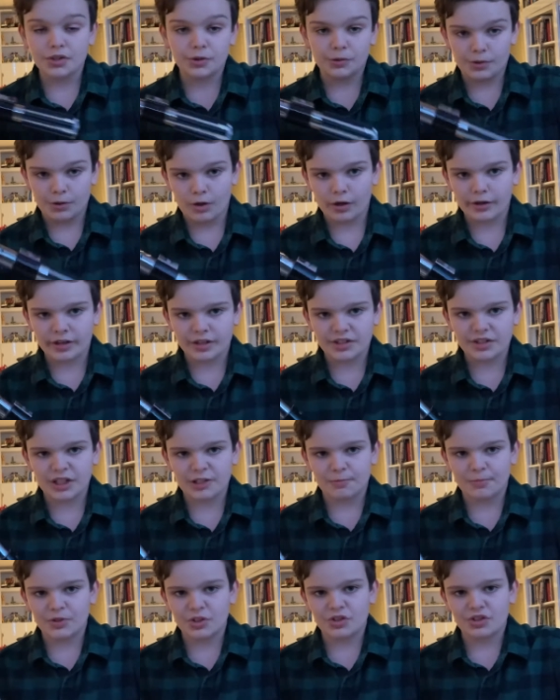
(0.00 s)
so you're not going to see
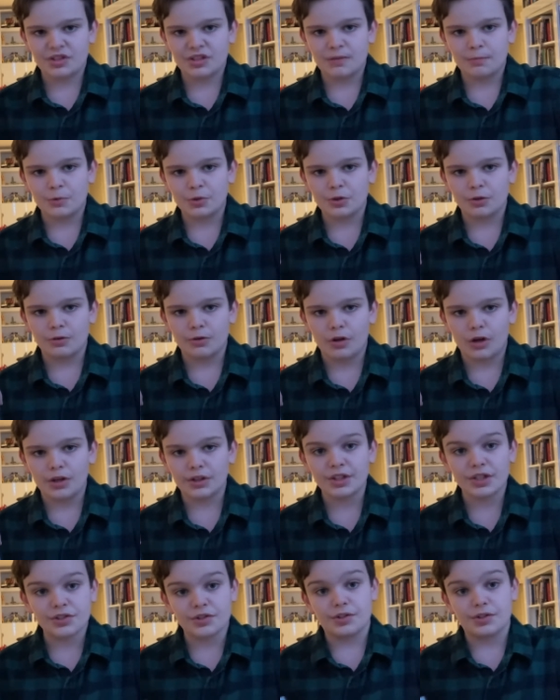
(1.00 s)
as much of the saber turned on
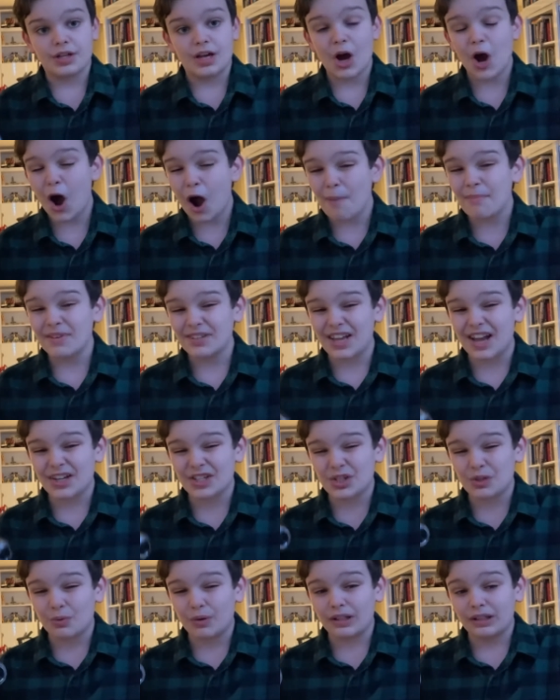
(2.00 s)
because the hum is
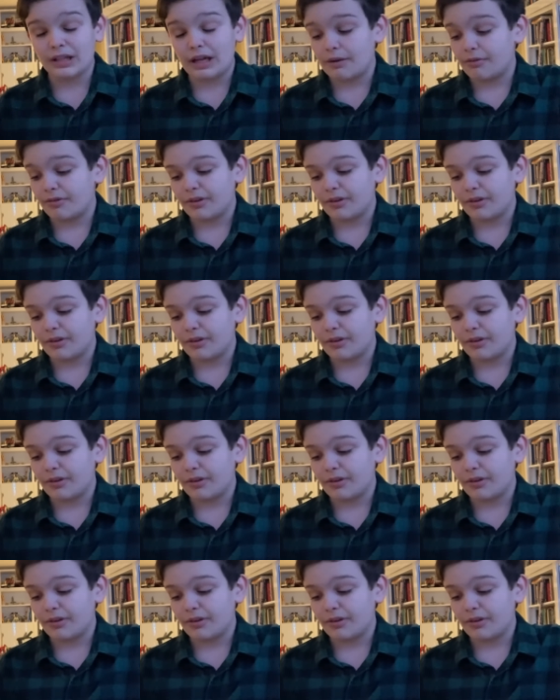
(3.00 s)
actually quite loud,